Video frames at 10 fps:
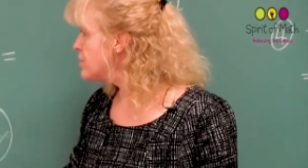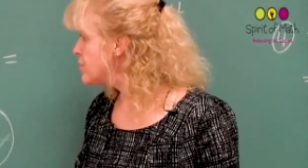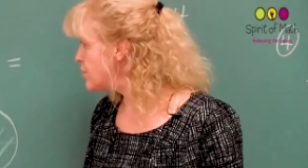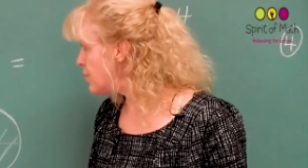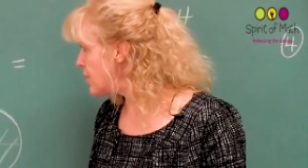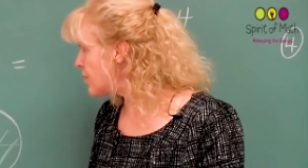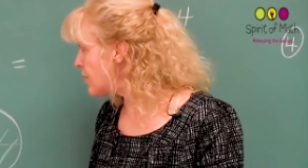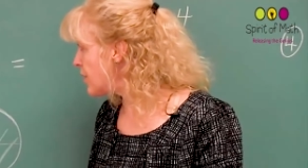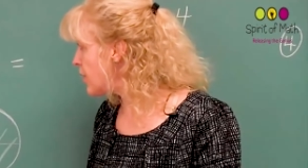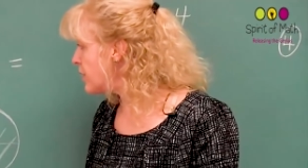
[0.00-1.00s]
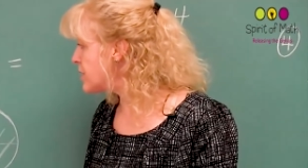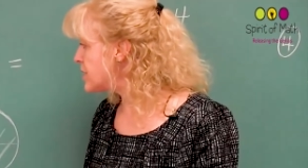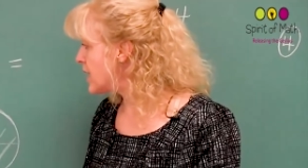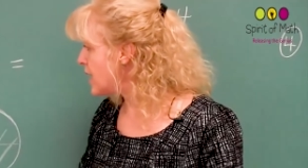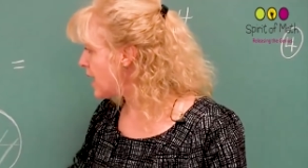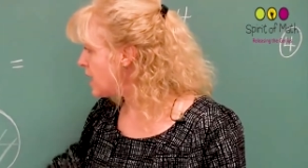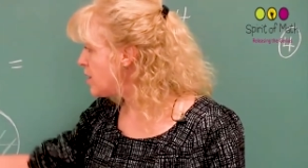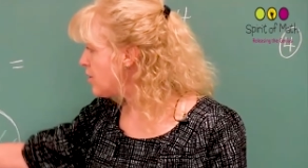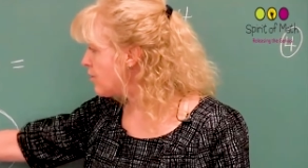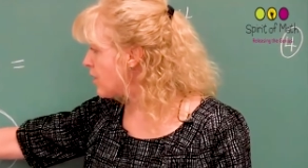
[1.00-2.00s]
So 2 and 3 quarters,
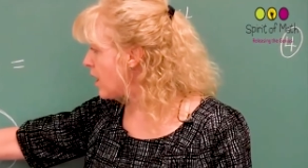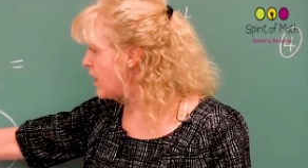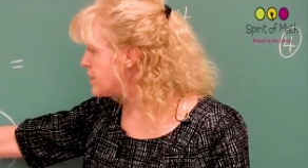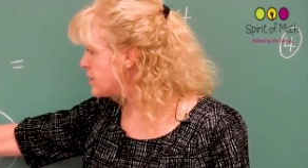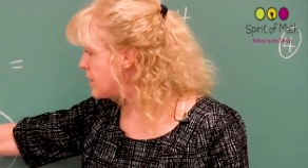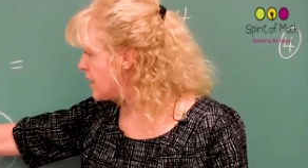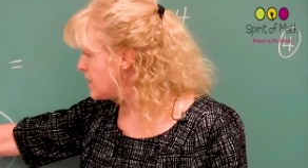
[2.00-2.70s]
again, you've got,